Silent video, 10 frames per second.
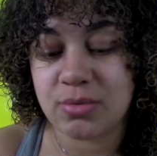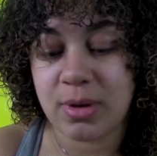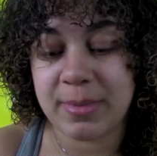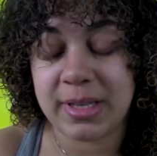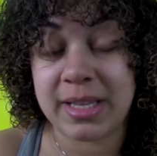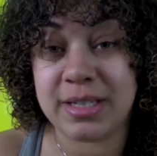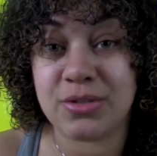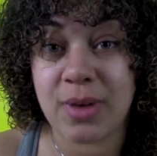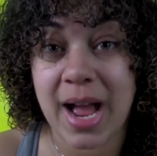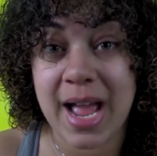So I'm gonna let it
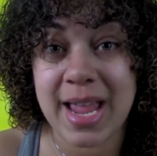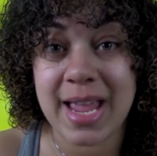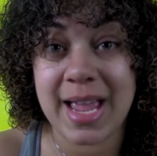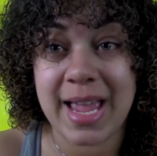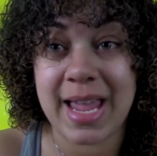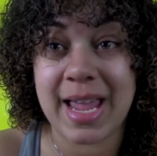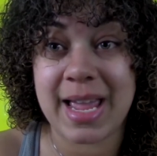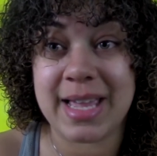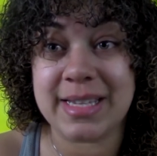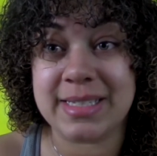dry,
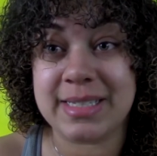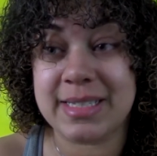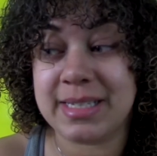and